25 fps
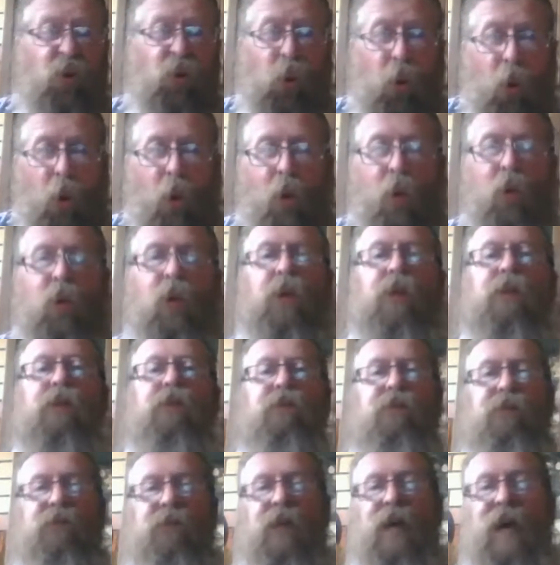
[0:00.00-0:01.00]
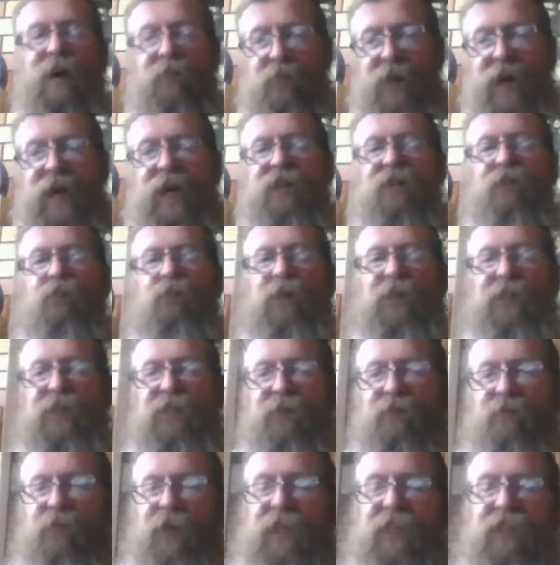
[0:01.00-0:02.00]
all about
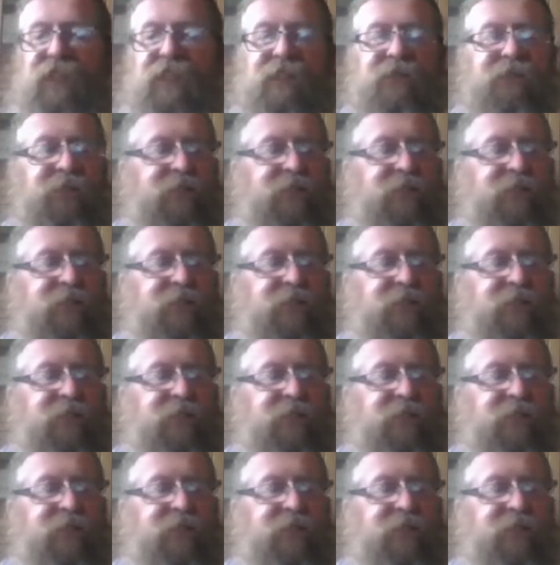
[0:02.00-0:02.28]
perspective.